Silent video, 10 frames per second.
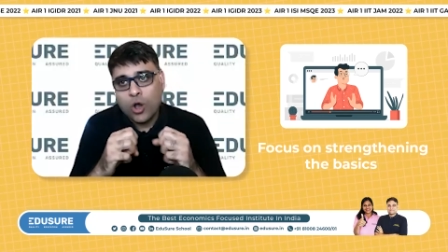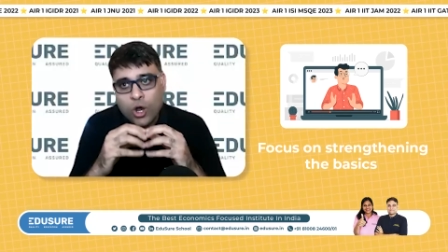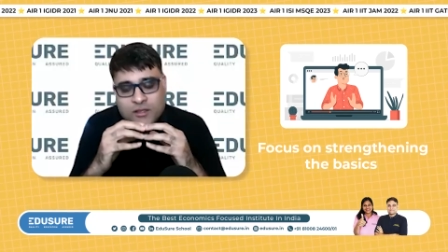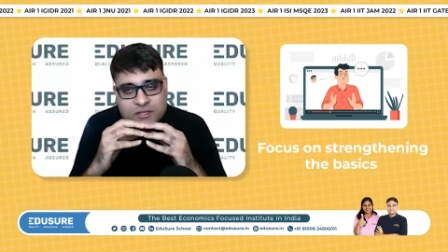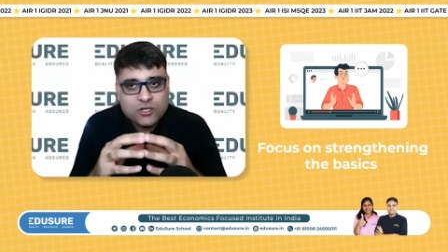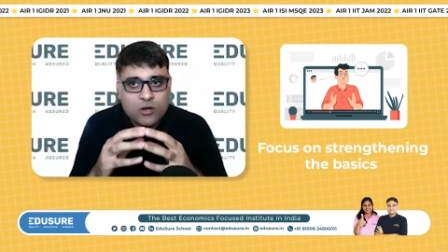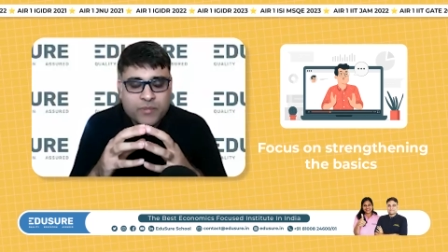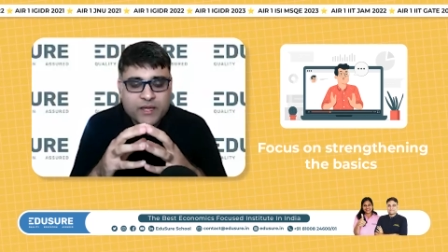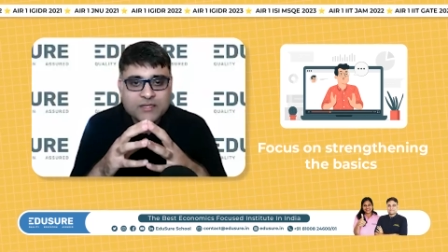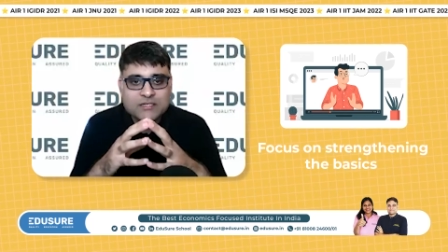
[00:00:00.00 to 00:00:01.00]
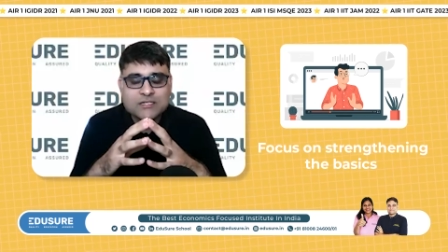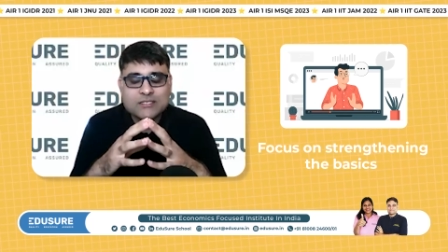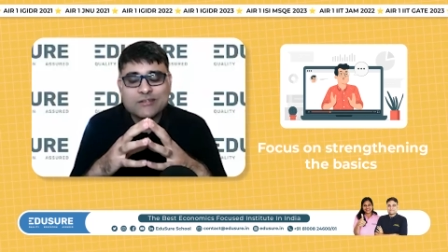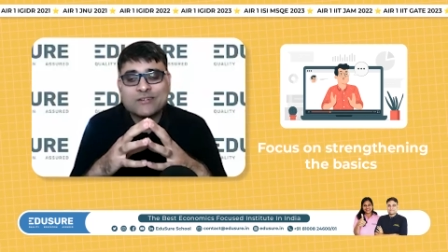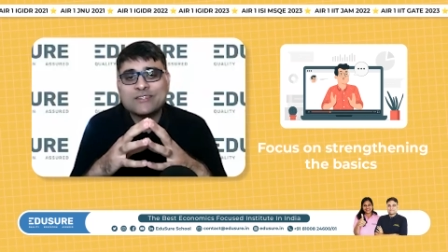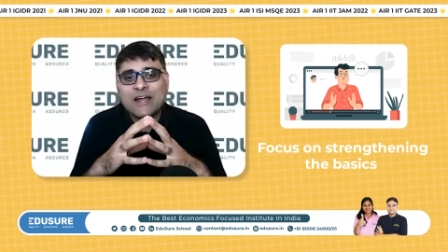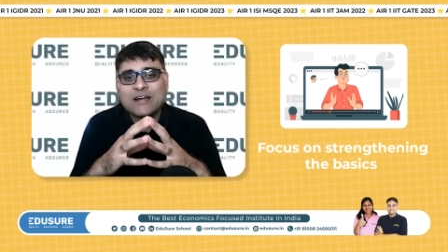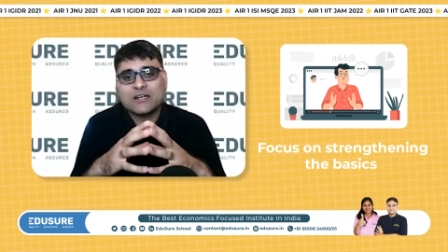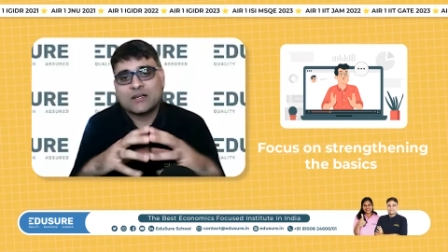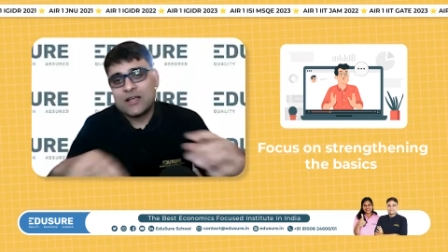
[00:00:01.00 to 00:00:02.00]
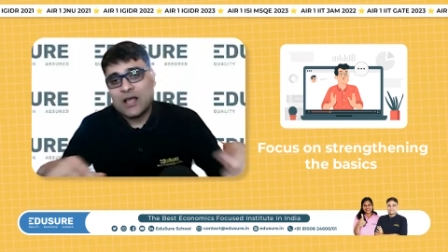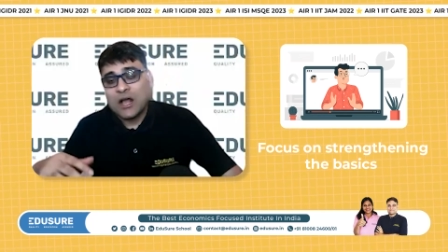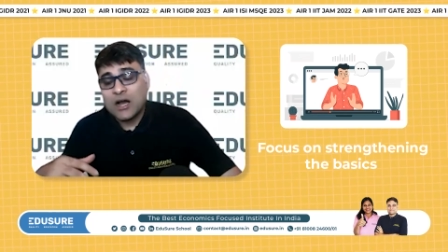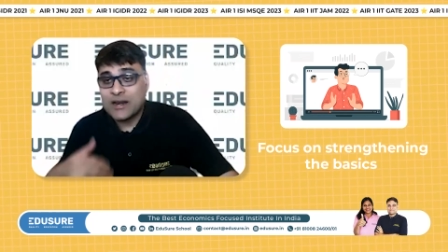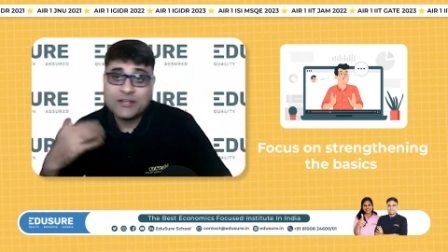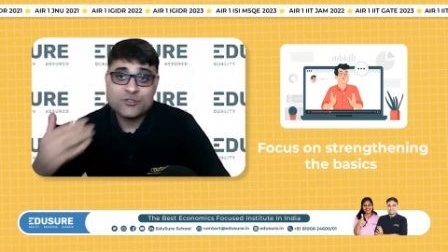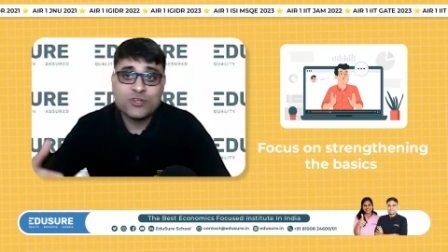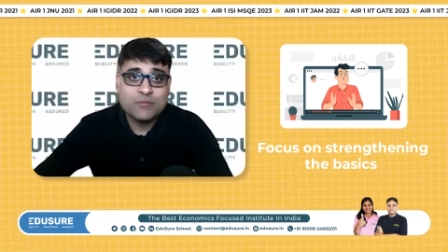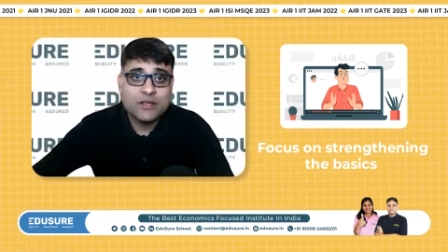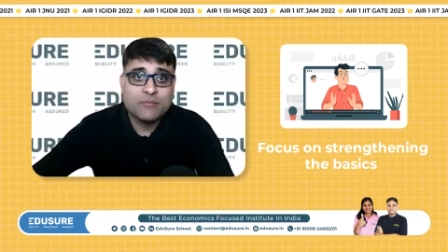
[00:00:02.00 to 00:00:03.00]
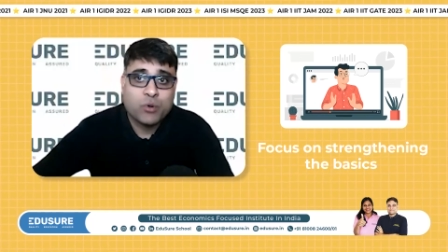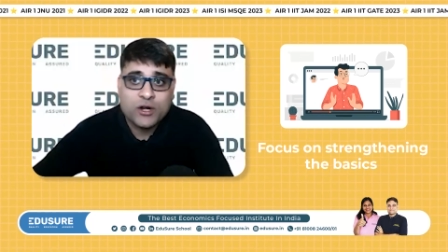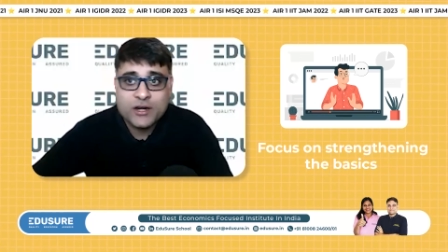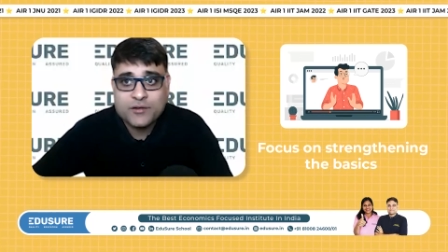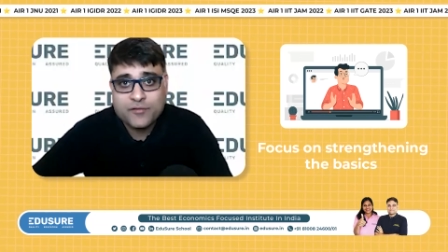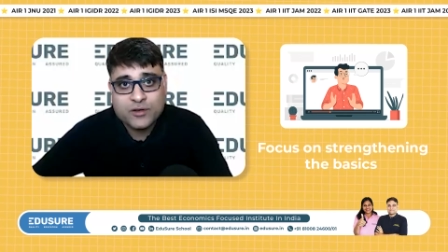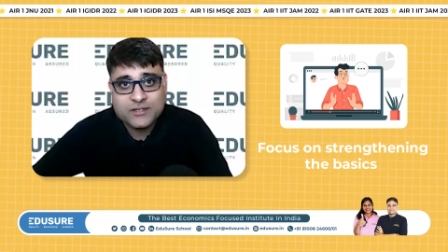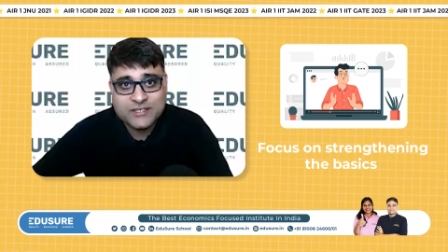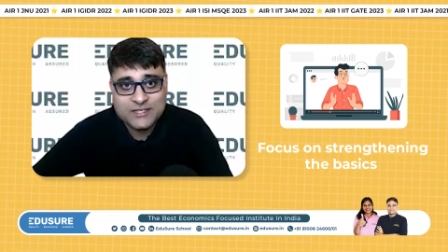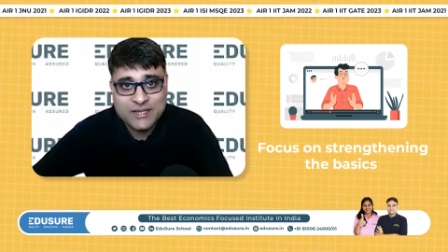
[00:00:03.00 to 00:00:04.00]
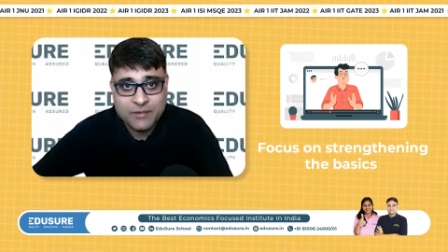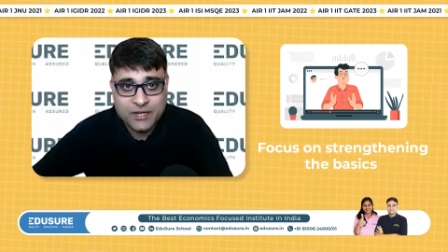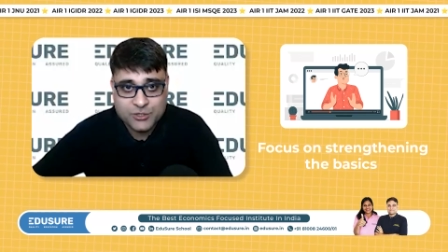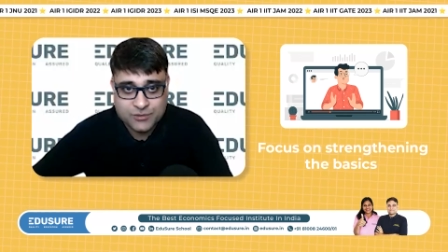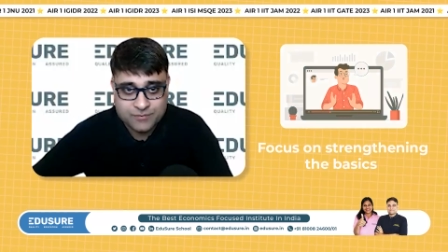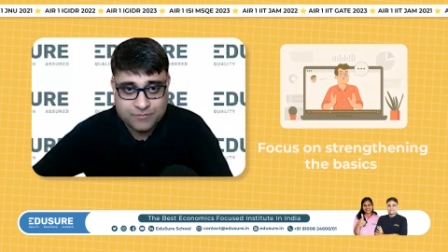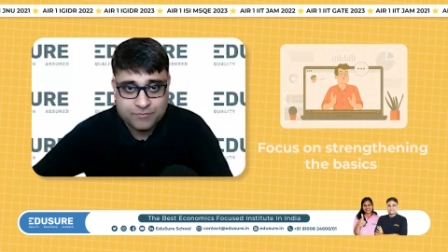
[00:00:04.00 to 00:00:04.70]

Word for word: on the topics uh, that are extremely important for this examination.